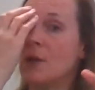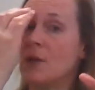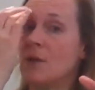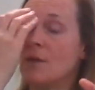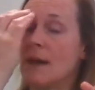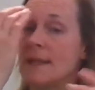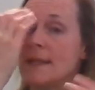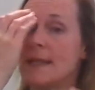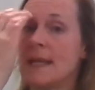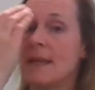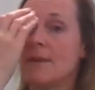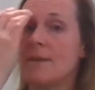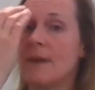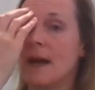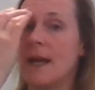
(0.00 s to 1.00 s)
You've
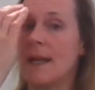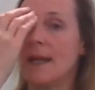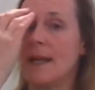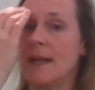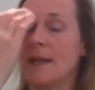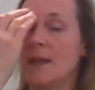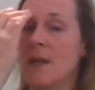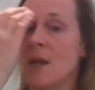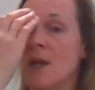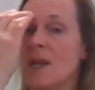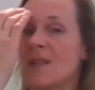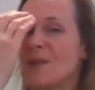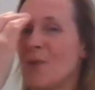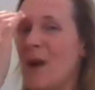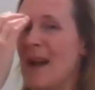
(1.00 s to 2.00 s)
identified it.
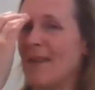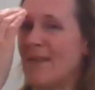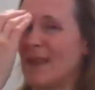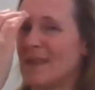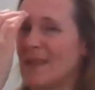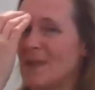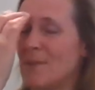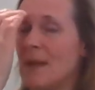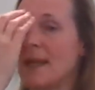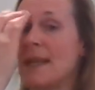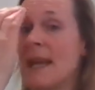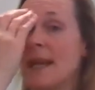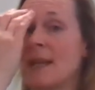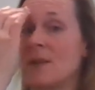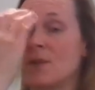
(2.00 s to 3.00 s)
So I felt it in my
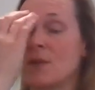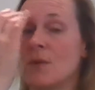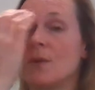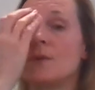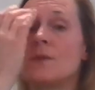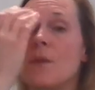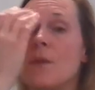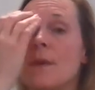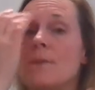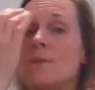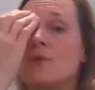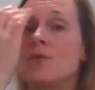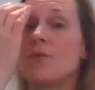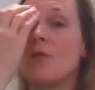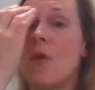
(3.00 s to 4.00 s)
neck and shoulders, so I'm
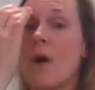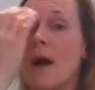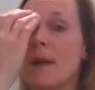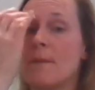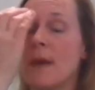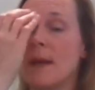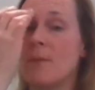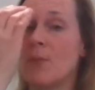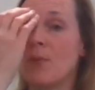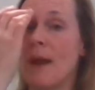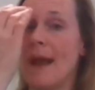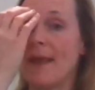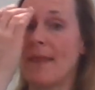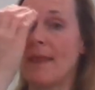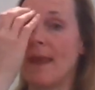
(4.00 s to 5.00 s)
drawing my
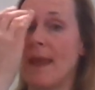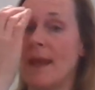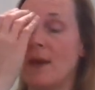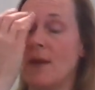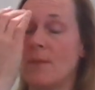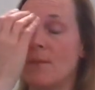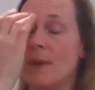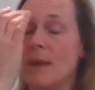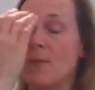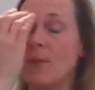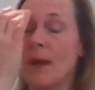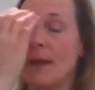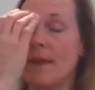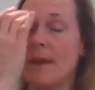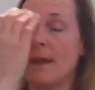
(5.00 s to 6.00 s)
breath there. Big
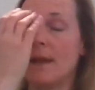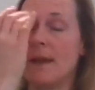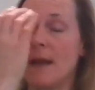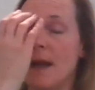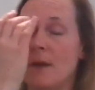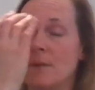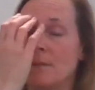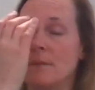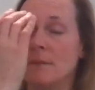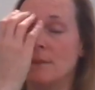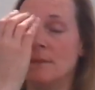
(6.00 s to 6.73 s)
breath in and out.